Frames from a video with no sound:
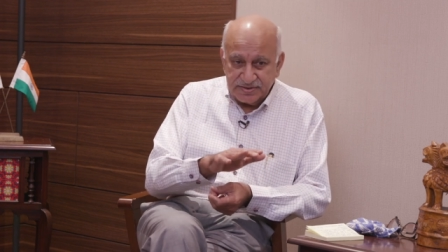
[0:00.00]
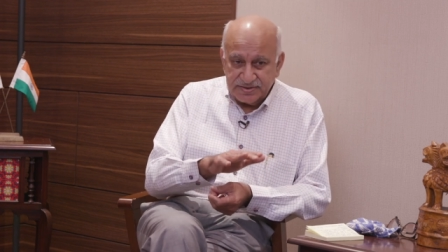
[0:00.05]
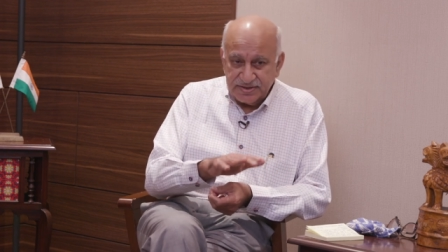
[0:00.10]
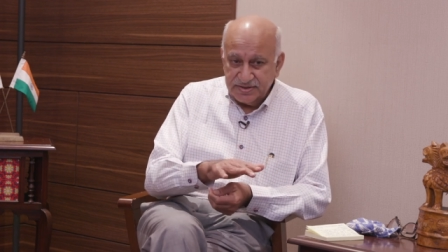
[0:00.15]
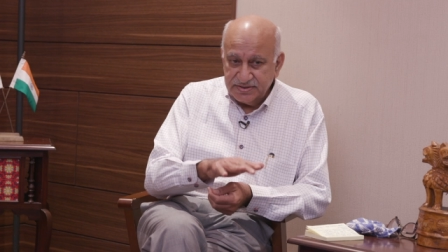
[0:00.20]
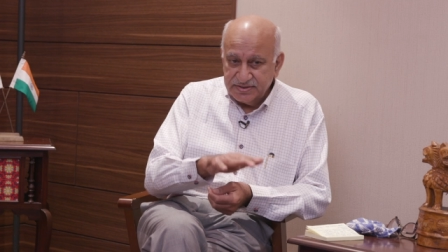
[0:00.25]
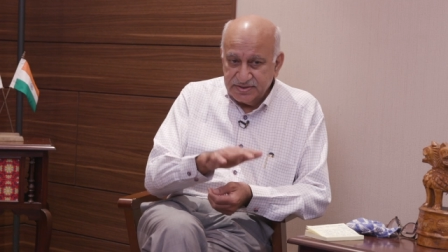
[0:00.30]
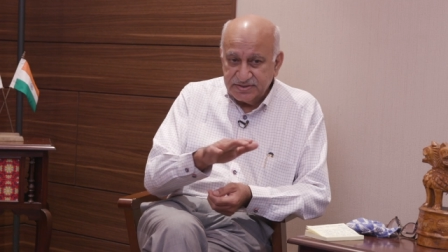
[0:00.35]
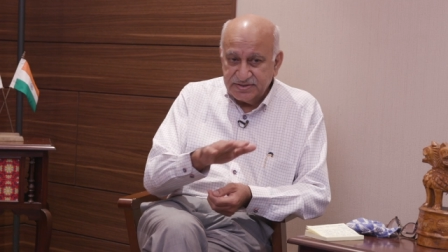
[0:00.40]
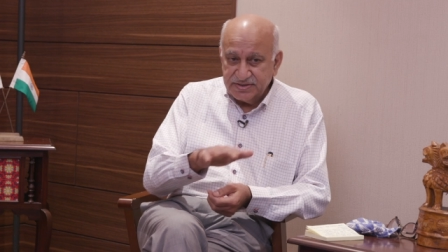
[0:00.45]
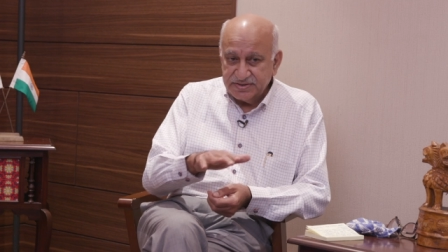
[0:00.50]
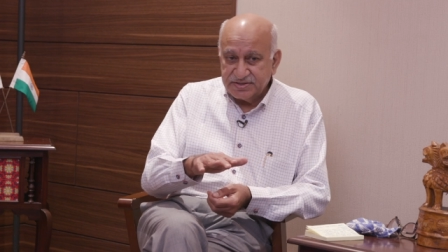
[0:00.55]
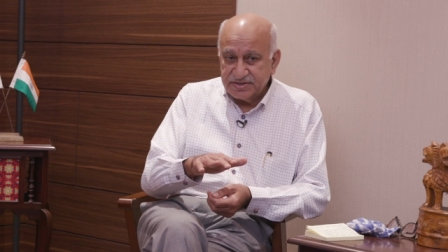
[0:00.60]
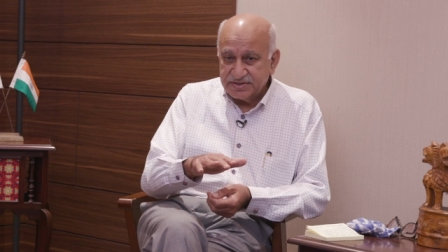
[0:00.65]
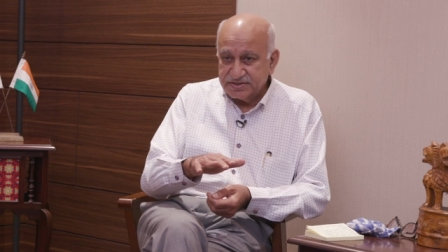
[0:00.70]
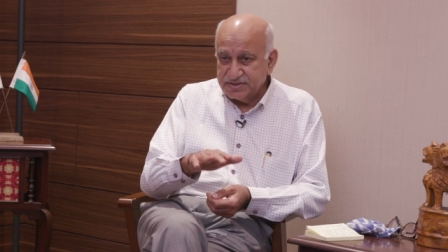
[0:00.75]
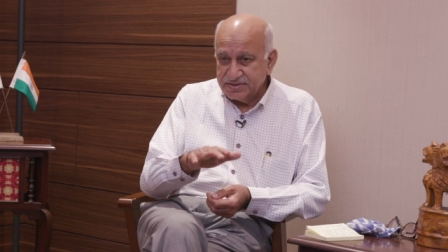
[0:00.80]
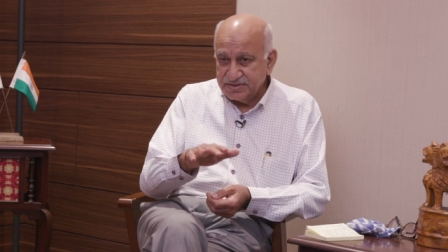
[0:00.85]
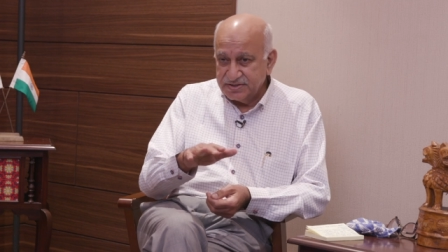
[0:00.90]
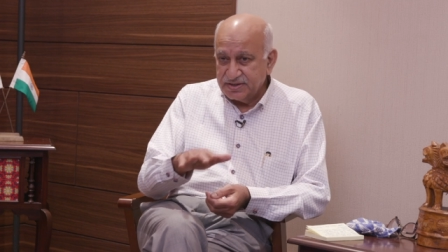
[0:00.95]
think the
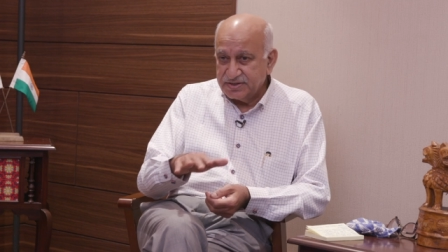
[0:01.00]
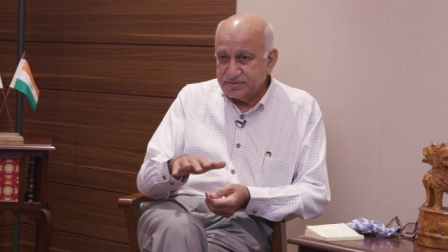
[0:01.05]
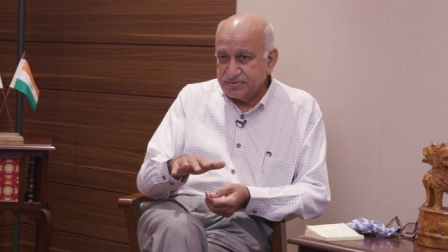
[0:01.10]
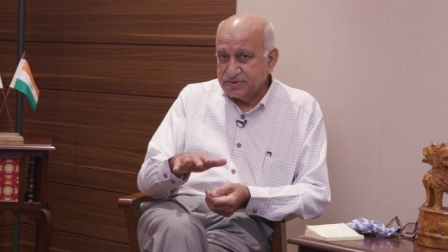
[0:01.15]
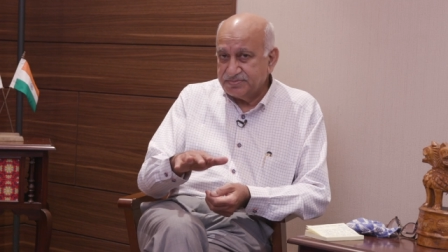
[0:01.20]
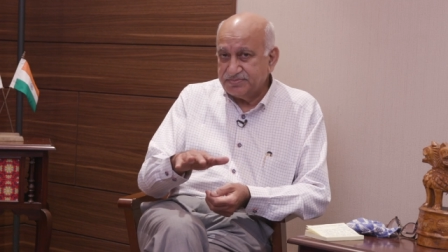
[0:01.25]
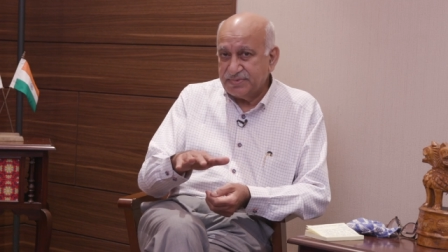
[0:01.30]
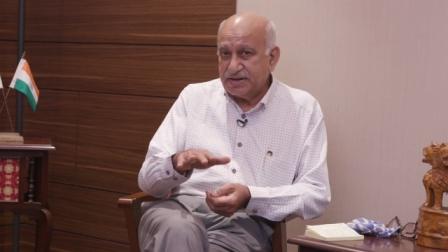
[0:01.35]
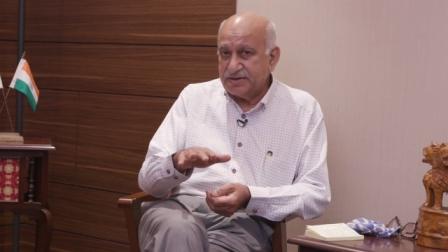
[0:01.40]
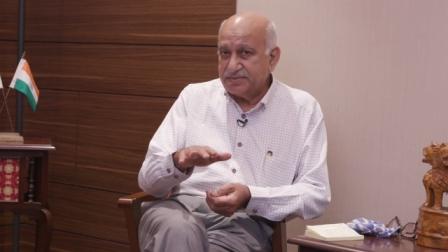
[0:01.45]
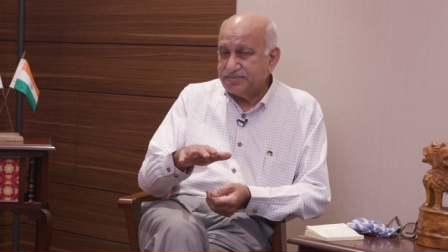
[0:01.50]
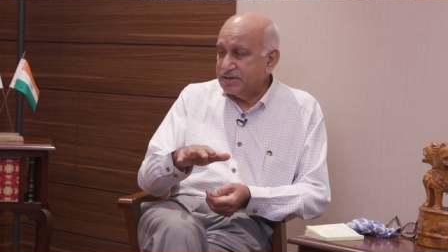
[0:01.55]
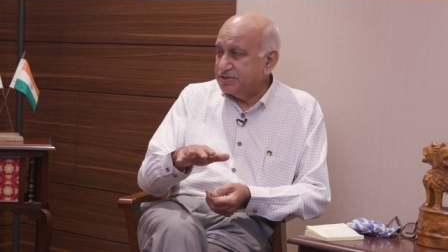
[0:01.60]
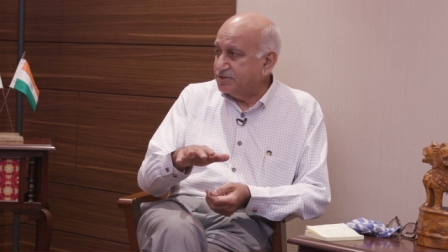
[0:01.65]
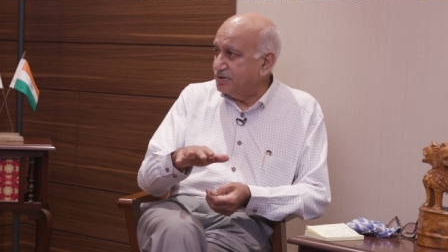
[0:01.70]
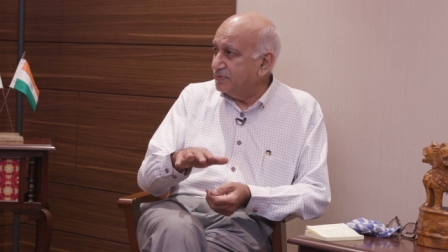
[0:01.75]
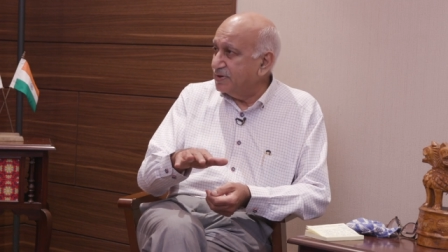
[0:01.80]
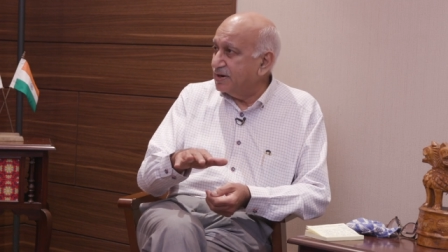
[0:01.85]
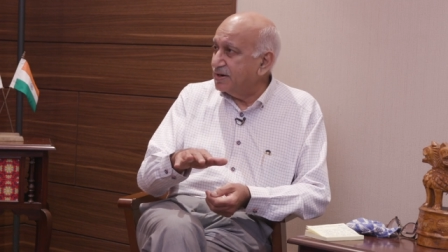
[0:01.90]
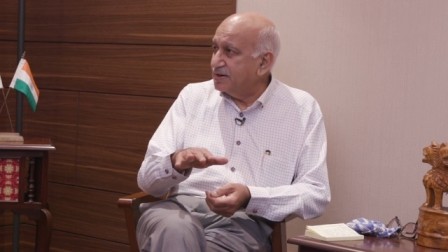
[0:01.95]
decision that was made by
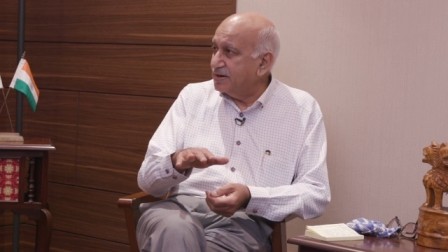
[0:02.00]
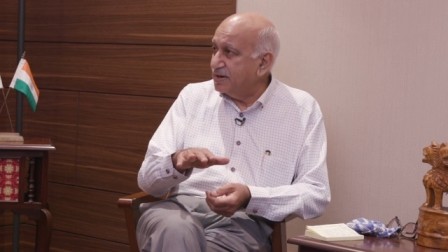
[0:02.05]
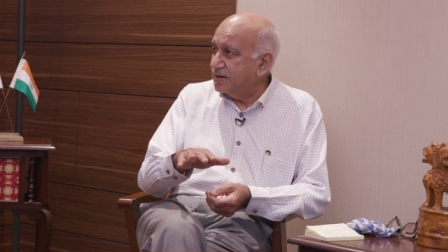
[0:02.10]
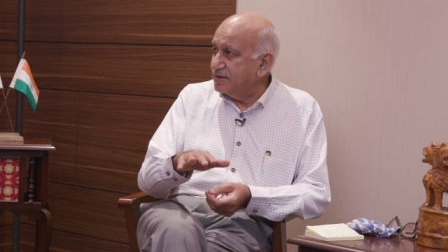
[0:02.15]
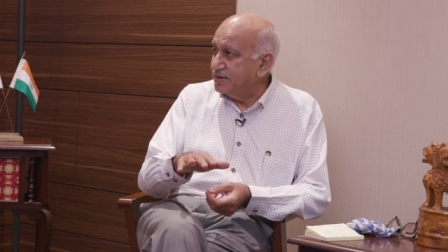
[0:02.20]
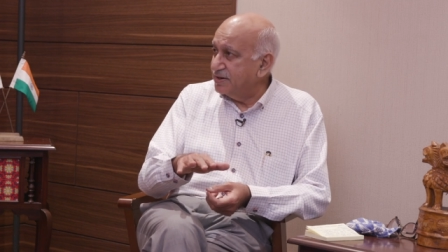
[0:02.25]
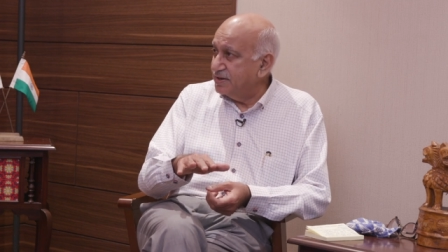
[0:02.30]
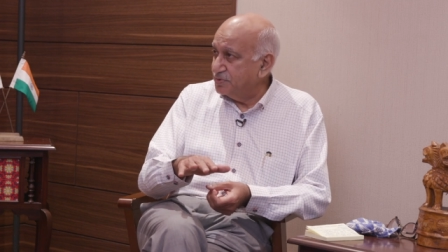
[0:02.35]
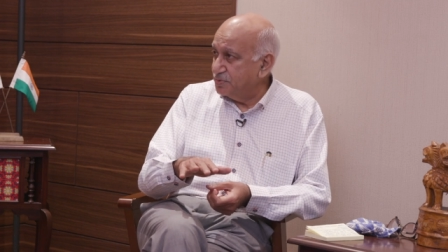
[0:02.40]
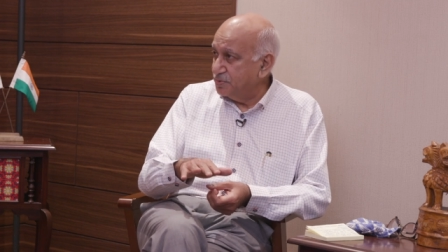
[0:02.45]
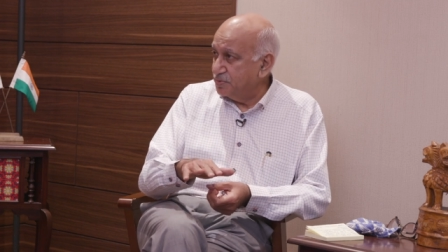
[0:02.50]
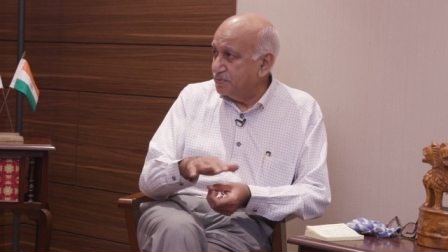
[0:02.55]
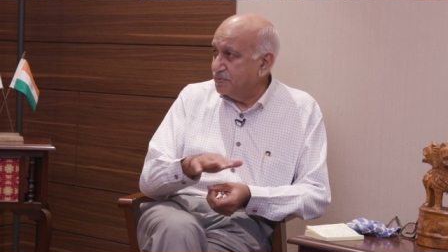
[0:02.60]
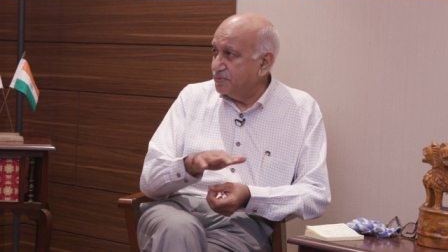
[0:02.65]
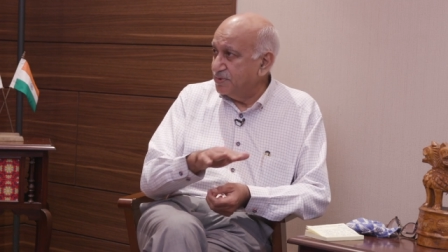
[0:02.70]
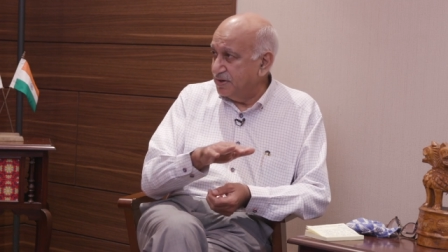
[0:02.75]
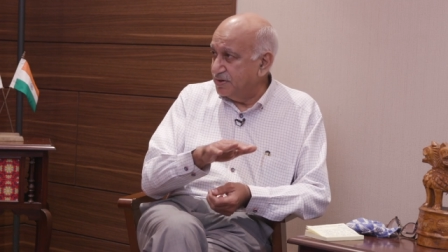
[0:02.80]
Jawaharlal Nehru